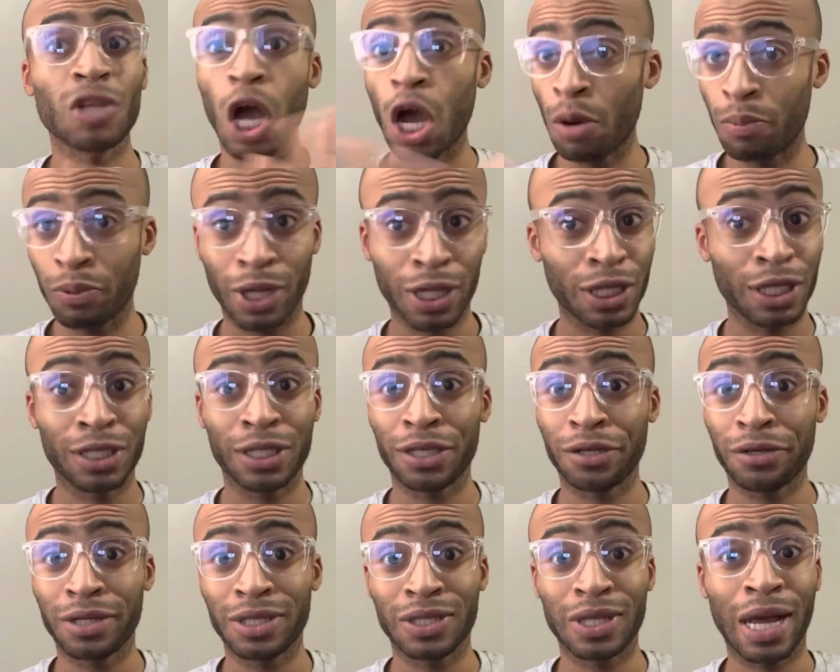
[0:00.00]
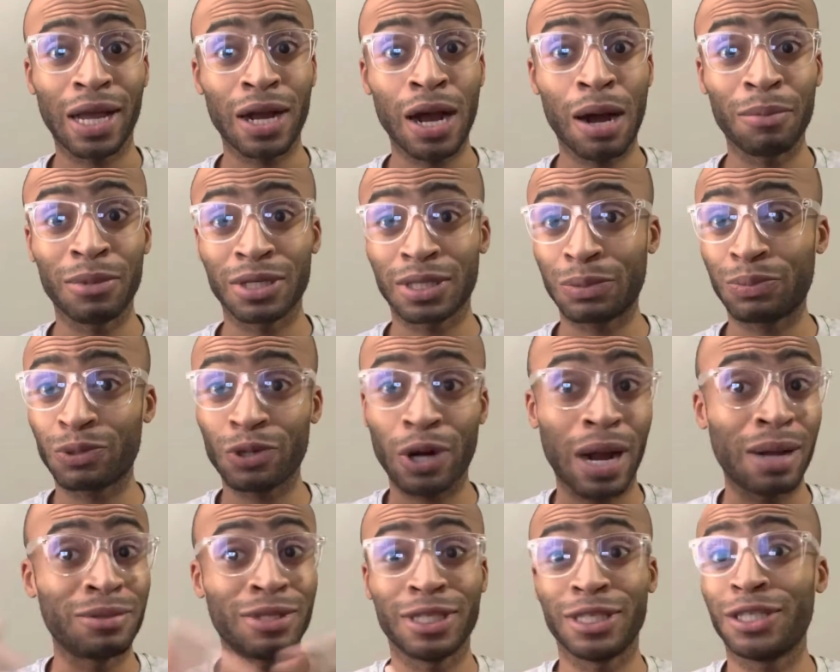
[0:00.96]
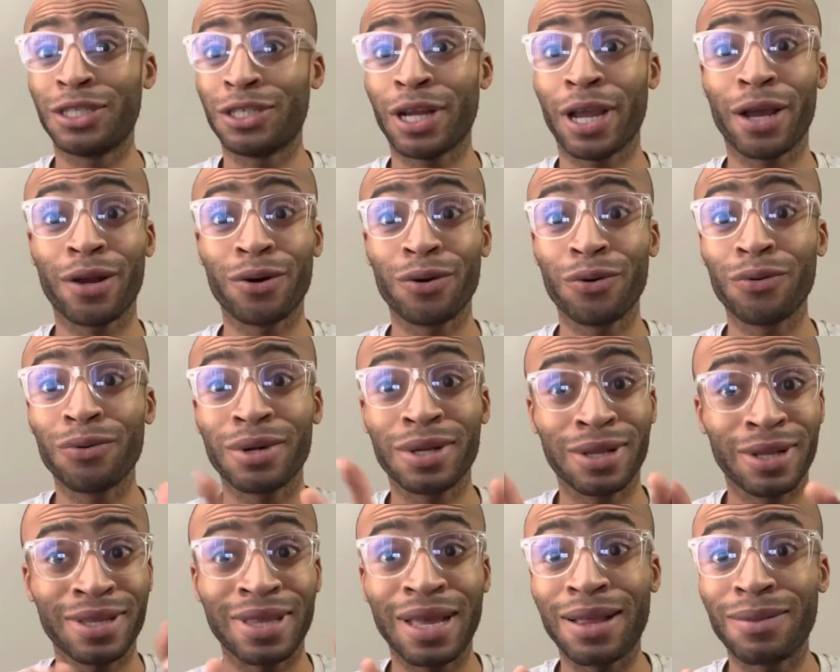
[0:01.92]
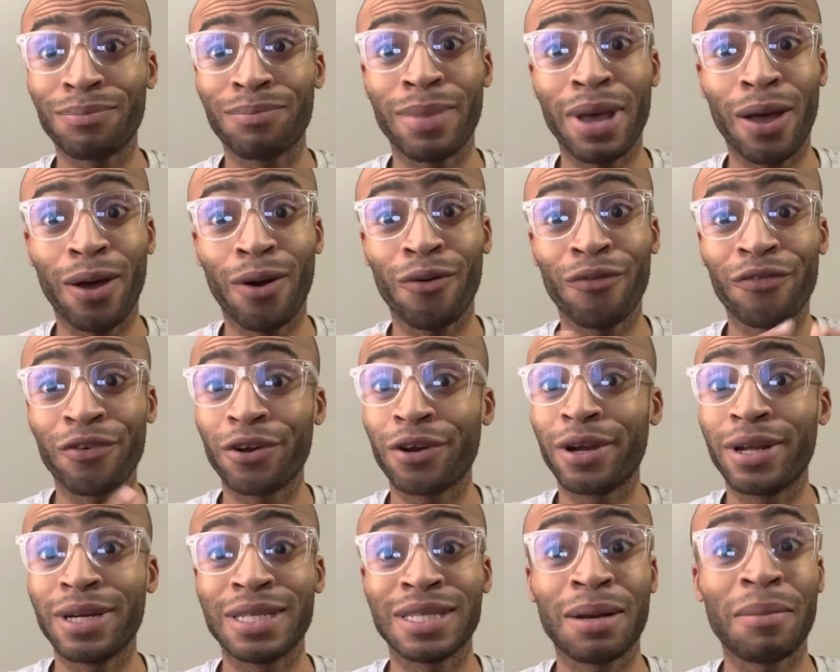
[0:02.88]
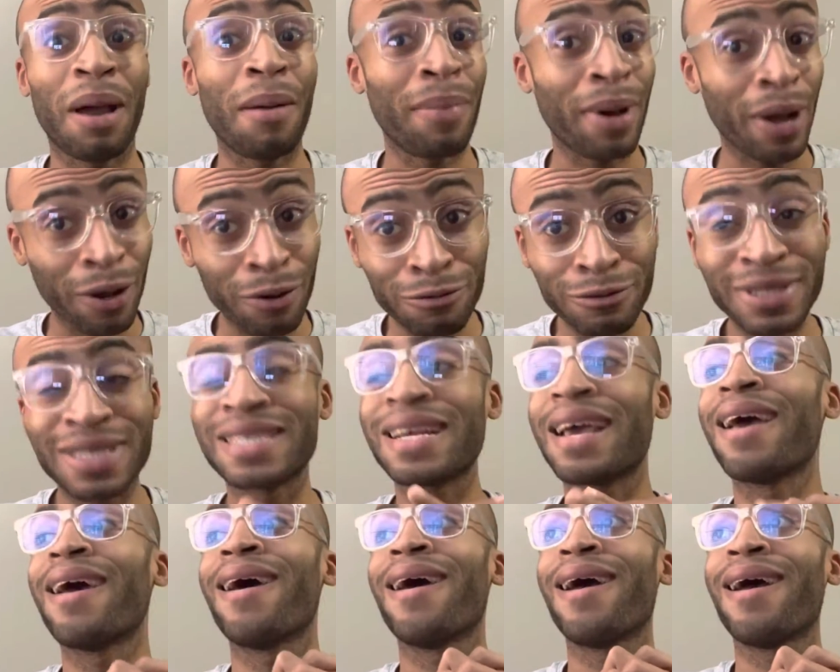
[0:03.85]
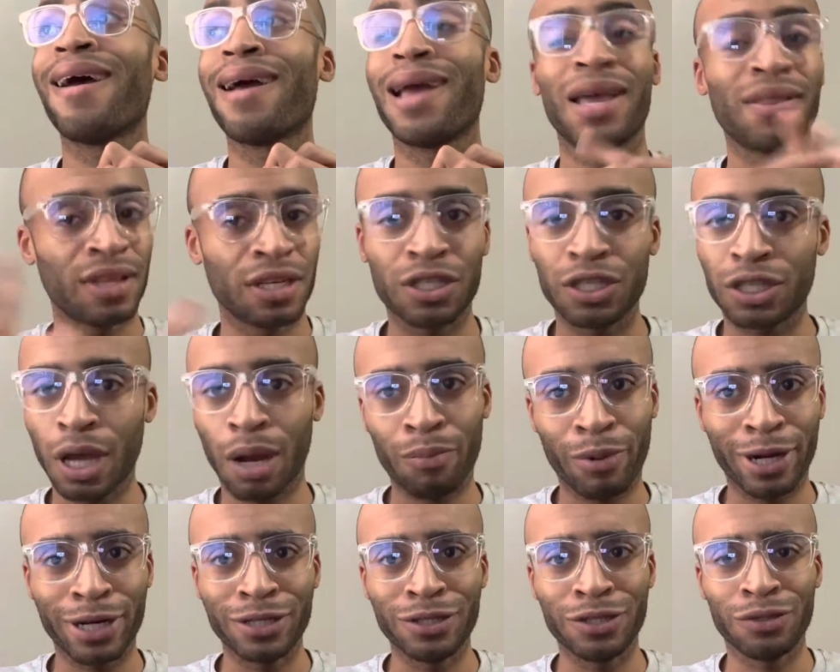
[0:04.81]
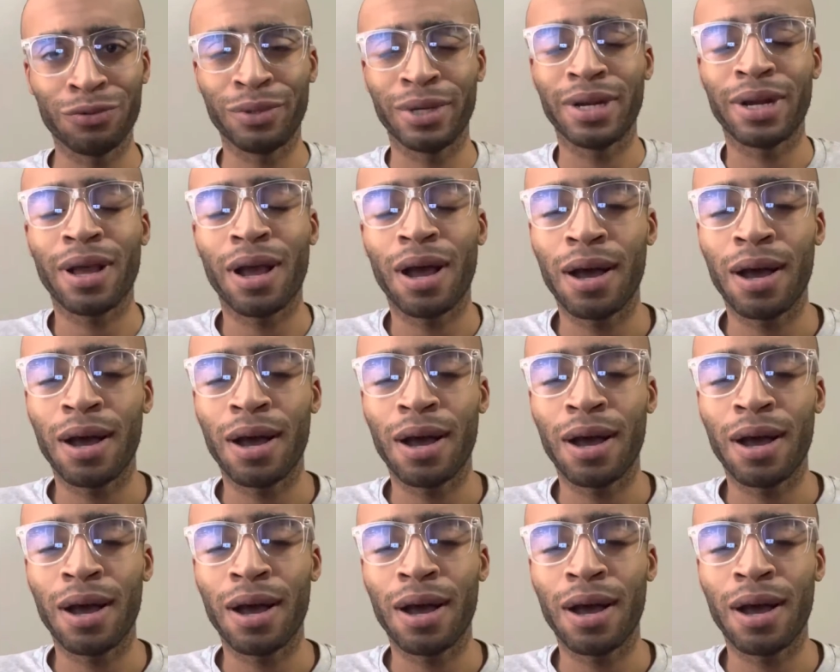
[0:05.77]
hope you like this series. Like, comment, subscribe to this channel. Click that bell for anytime I post. And let's just hop right into it.